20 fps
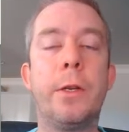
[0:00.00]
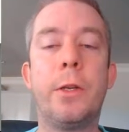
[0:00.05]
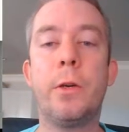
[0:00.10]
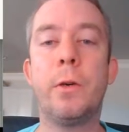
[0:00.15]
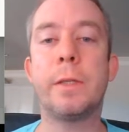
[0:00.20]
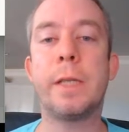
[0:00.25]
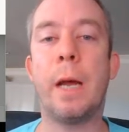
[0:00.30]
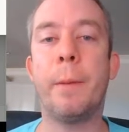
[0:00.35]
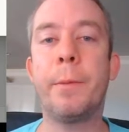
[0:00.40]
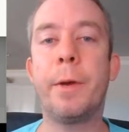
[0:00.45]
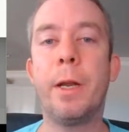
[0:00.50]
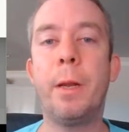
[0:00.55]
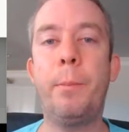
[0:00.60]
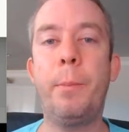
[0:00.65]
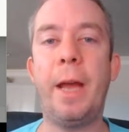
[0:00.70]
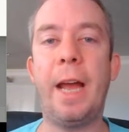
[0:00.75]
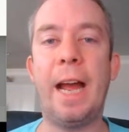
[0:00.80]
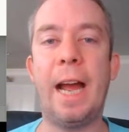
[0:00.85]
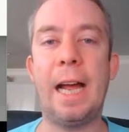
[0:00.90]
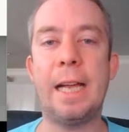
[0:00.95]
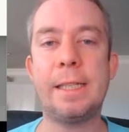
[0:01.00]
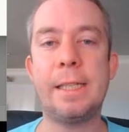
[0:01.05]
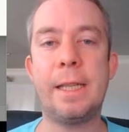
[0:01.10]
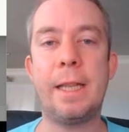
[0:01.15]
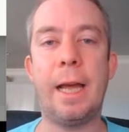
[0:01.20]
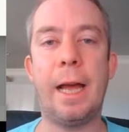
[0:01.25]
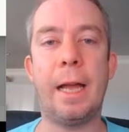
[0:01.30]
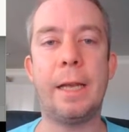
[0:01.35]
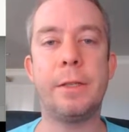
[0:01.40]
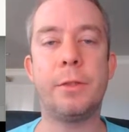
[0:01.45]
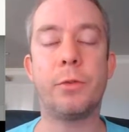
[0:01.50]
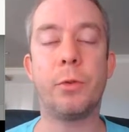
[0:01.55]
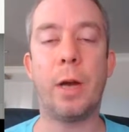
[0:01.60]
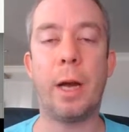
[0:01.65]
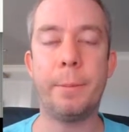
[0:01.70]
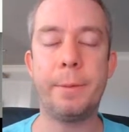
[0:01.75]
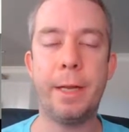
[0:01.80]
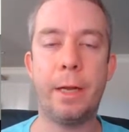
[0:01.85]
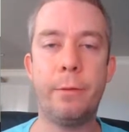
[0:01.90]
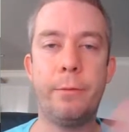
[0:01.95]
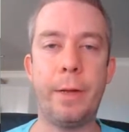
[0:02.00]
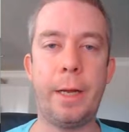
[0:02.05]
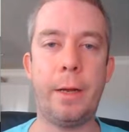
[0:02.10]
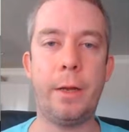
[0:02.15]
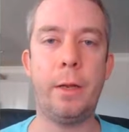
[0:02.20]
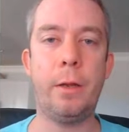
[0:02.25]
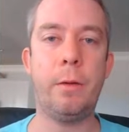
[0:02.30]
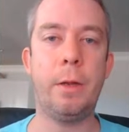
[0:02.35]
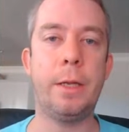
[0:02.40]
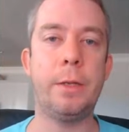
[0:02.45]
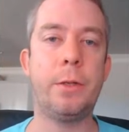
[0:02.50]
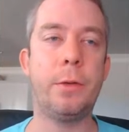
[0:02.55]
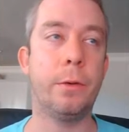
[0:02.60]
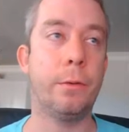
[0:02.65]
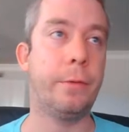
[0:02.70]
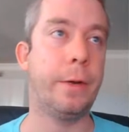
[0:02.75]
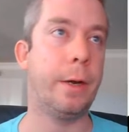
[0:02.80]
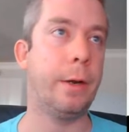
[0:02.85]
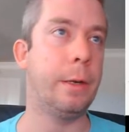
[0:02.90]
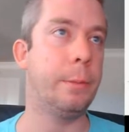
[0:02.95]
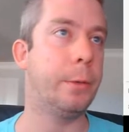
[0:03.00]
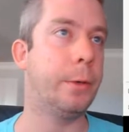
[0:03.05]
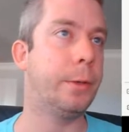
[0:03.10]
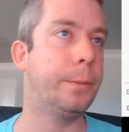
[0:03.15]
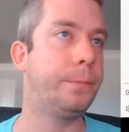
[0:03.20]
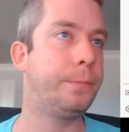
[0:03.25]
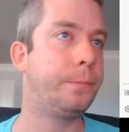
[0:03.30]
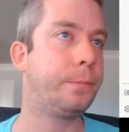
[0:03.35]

do is I'm going to pass that drop-down value into a variable.